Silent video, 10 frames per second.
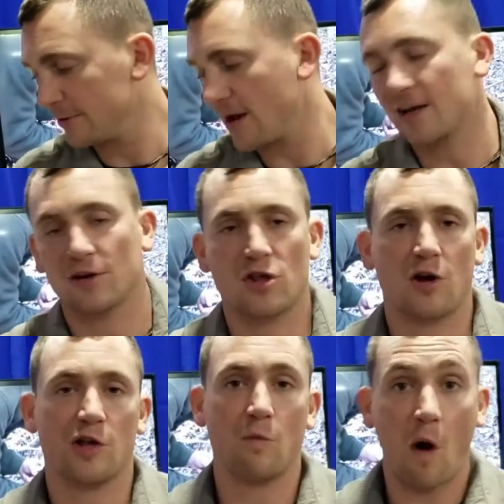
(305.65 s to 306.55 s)
We're not going to show
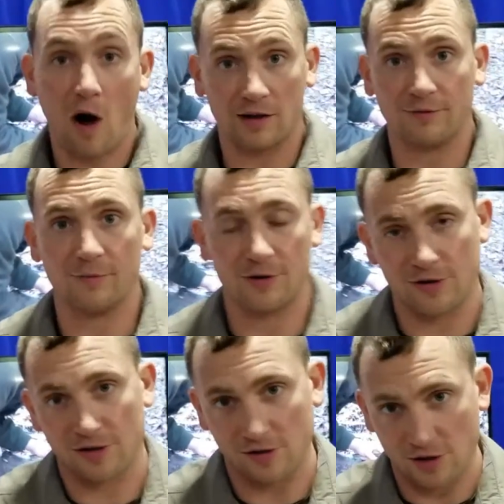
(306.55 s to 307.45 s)
you all of them. We're
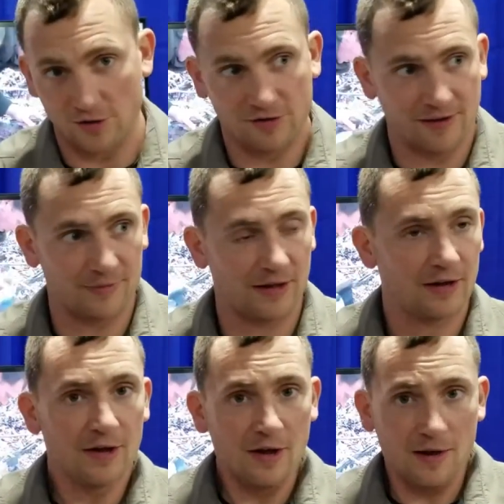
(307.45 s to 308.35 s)
just going to show you some of
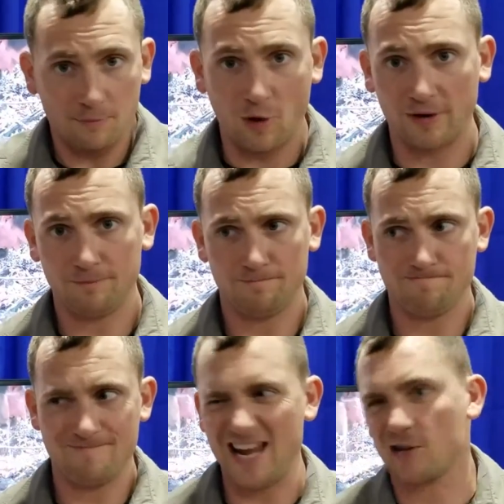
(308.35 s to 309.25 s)
the more
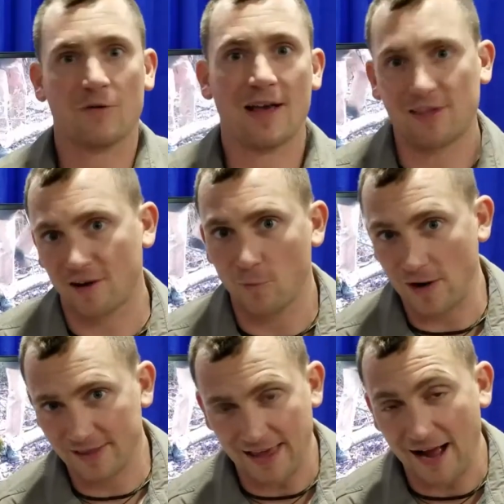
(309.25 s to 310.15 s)
interesting
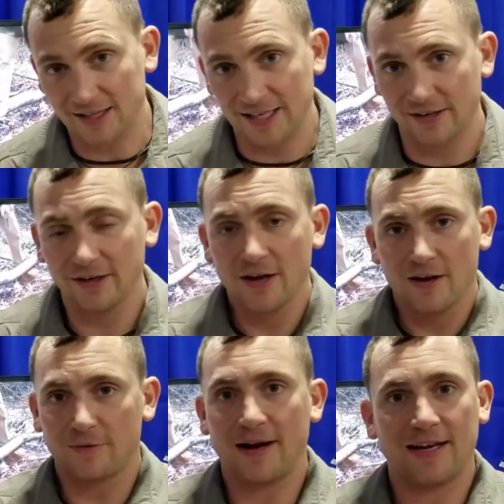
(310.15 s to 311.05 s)
ones out there
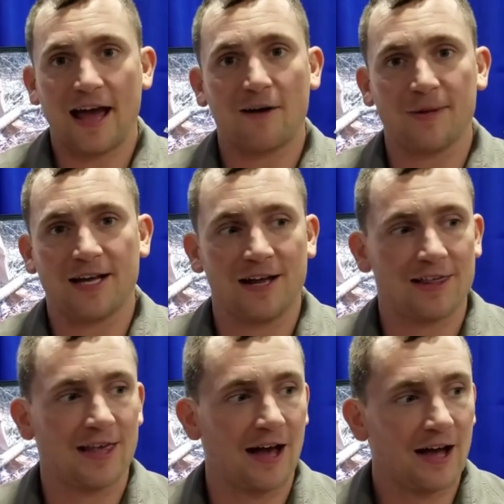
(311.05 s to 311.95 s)
right now
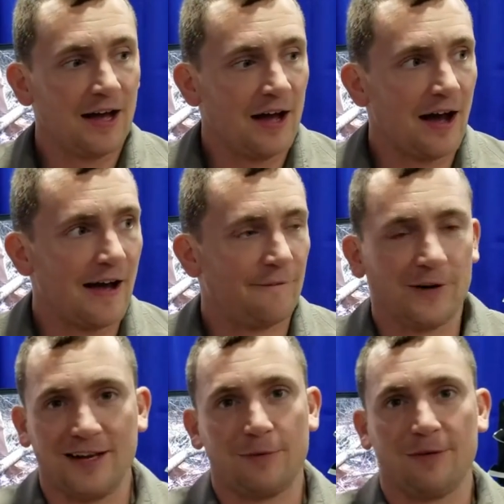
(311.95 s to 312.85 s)
because uh, uh, if
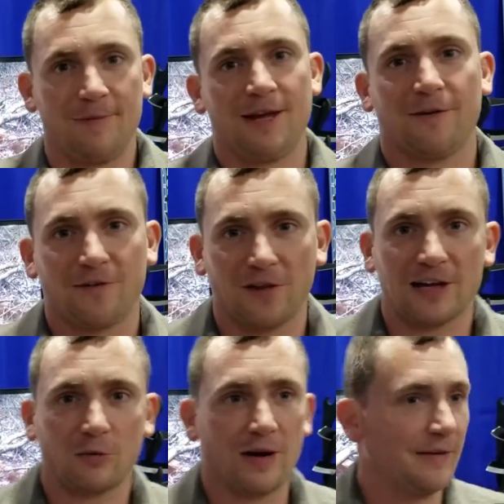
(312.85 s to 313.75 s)
we did, we'd be here for
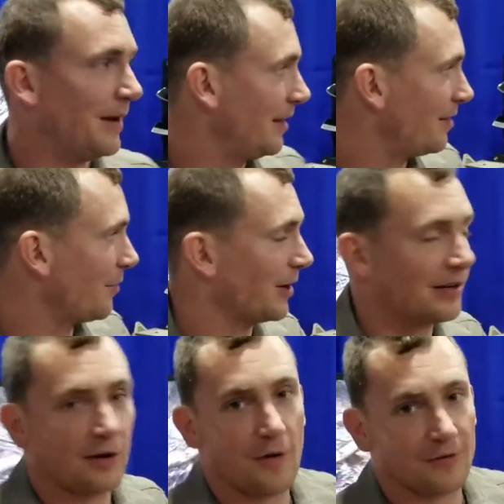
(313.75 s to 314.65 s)
like 20 minutes. So we're
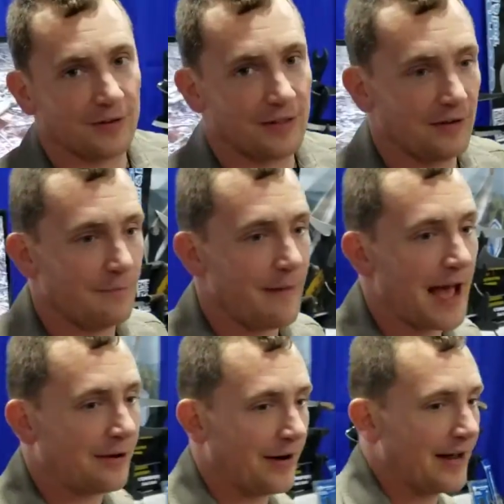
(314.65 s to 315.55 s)
going to go over to the new
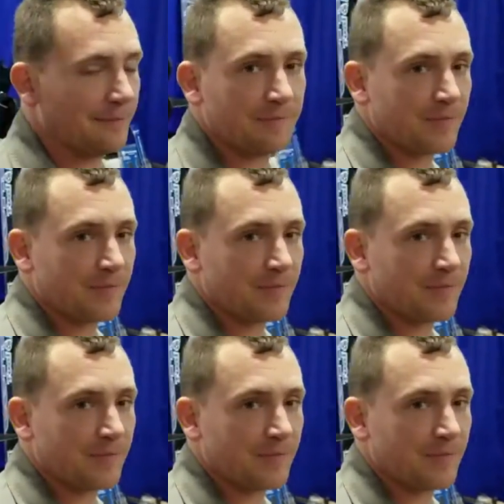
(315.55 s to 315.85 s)
Matt Graham.